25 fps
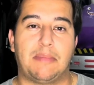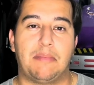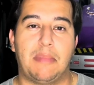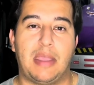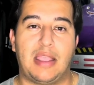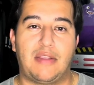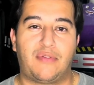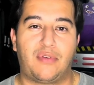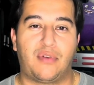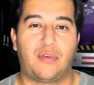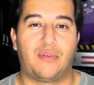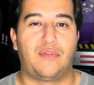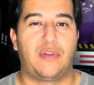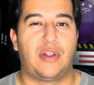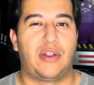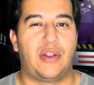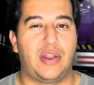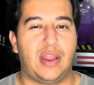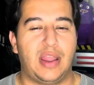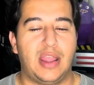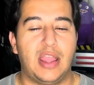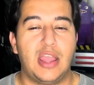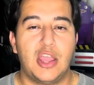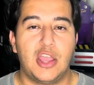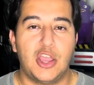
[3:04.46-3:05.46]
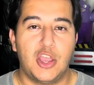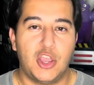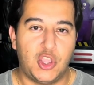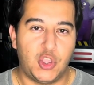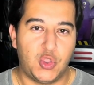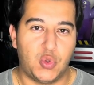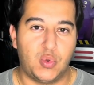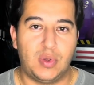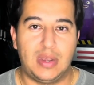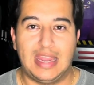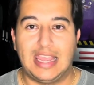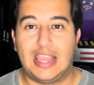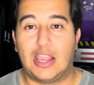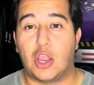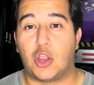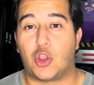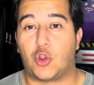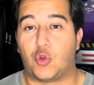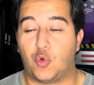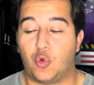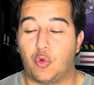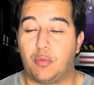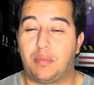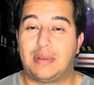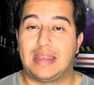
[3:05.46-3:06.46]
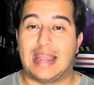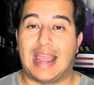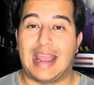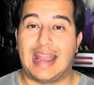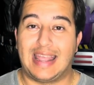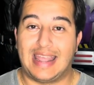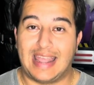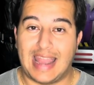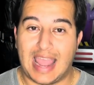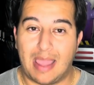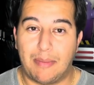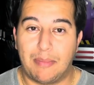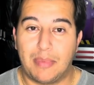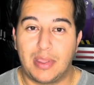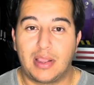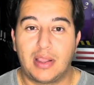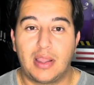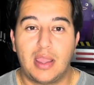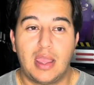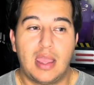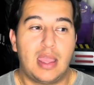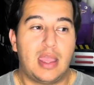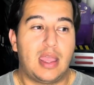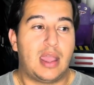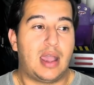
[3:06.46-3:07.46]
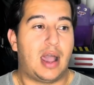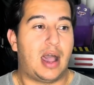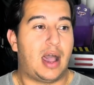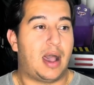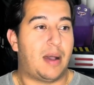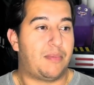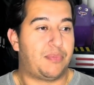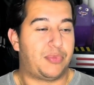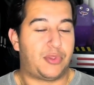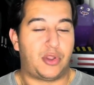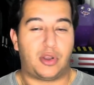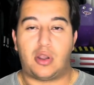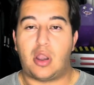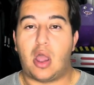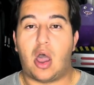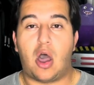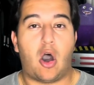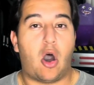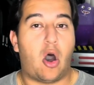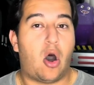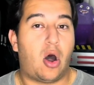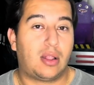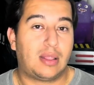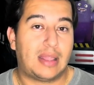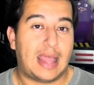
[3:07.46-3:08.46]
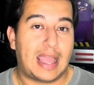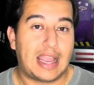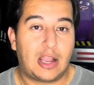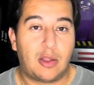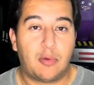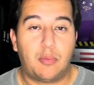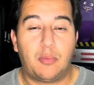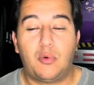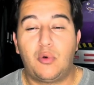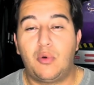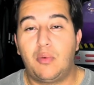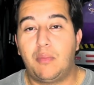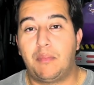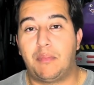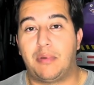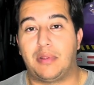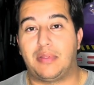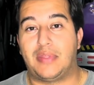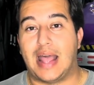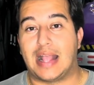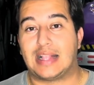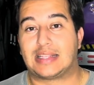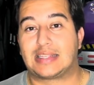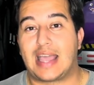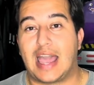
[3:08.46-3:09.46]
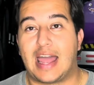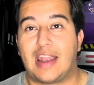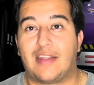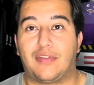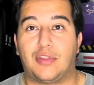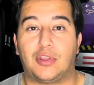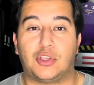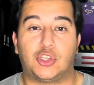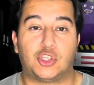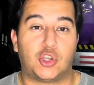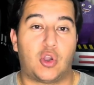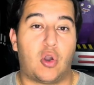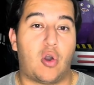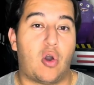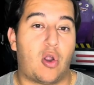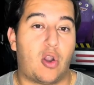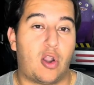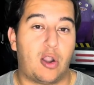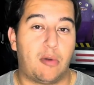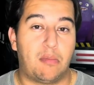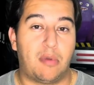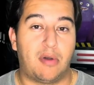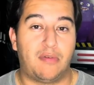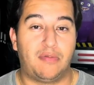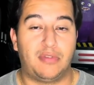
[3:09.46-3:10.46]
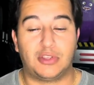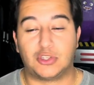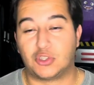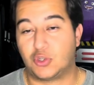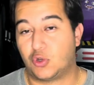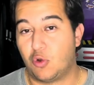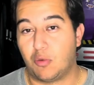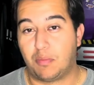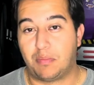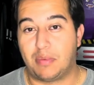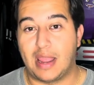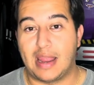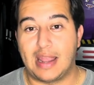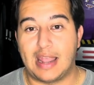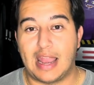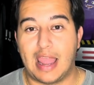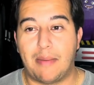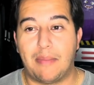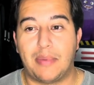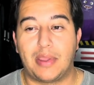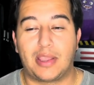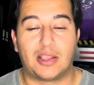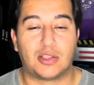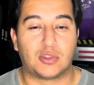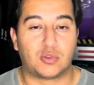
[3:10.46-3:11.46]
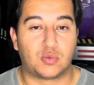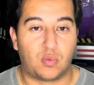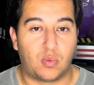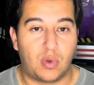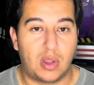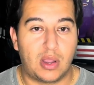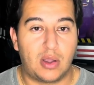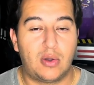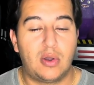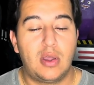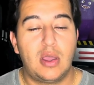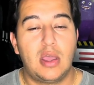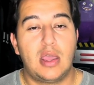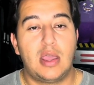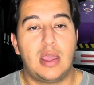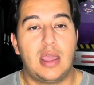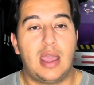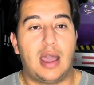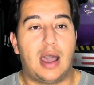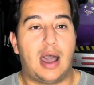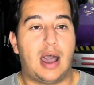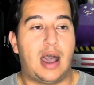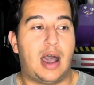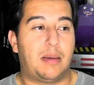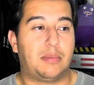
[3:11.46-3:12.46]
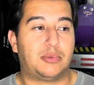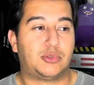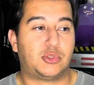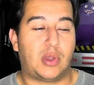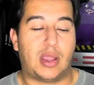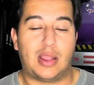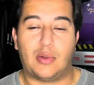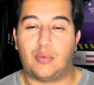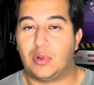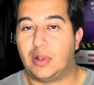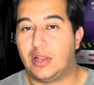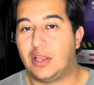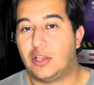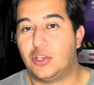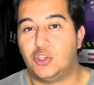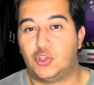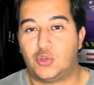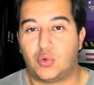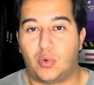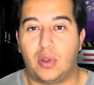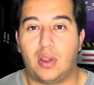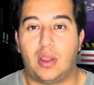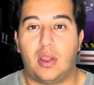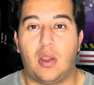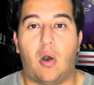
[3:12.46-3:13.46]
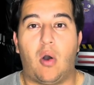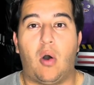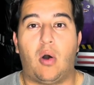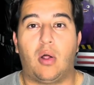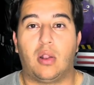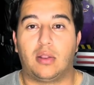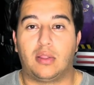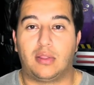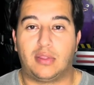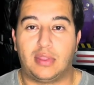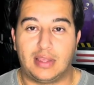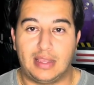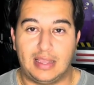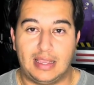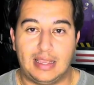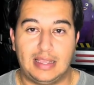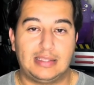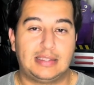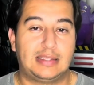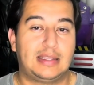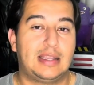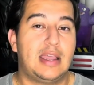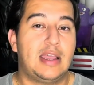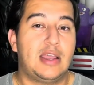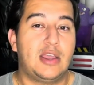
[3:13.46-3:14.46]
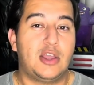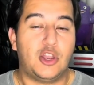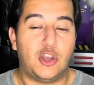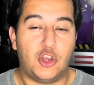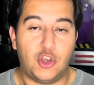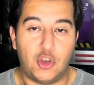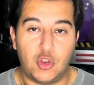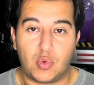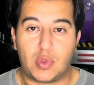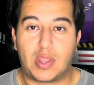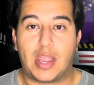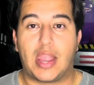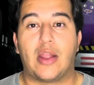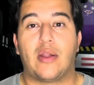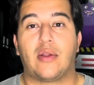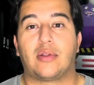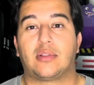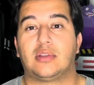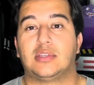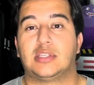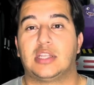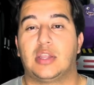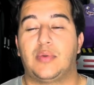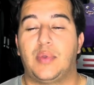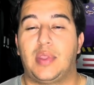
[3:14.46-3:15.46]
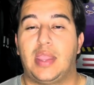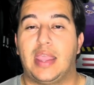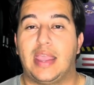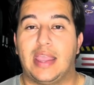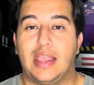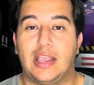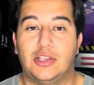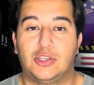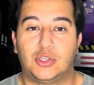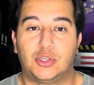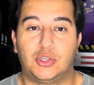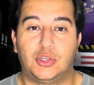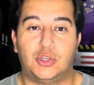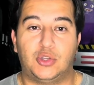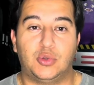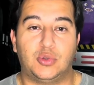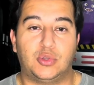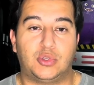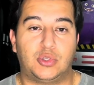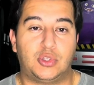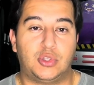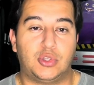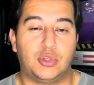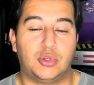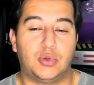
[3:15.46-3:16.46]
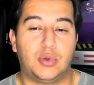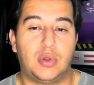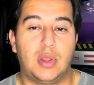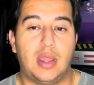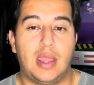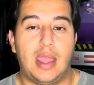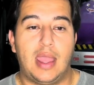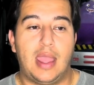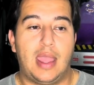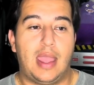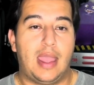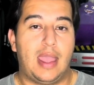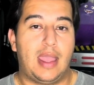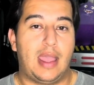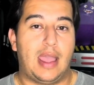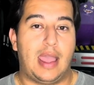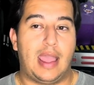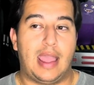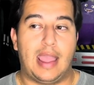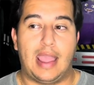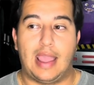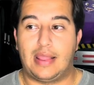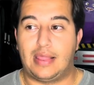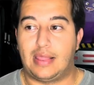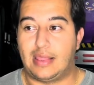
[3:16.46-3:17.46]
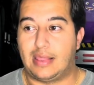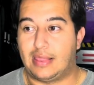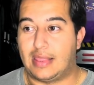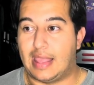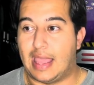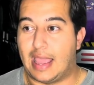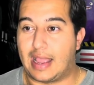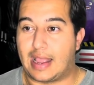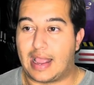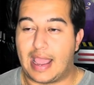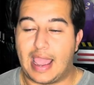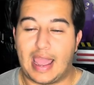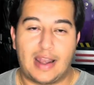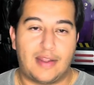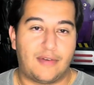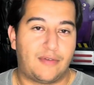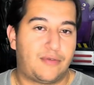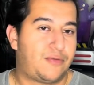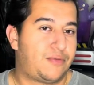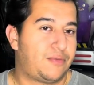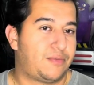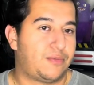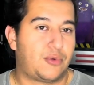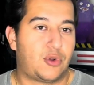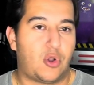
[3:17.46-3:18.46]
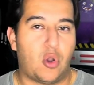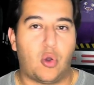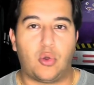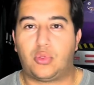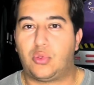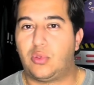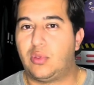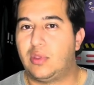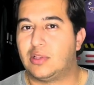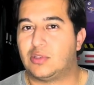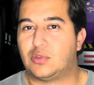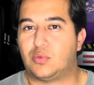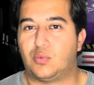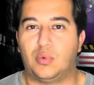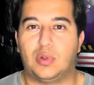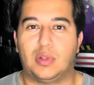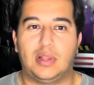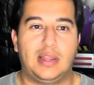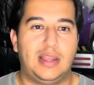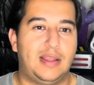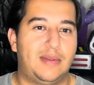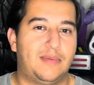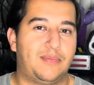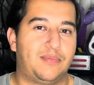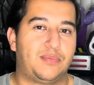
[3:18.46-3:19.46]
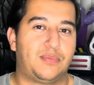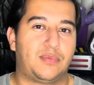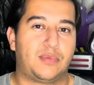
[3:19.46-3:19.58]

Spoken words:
make for a very unique group dynamic. They're not all likable, but that's kind of the charm of this group dynamic as well. So I really enjoy all of these new characters that we get introduced to, that kind of go through this really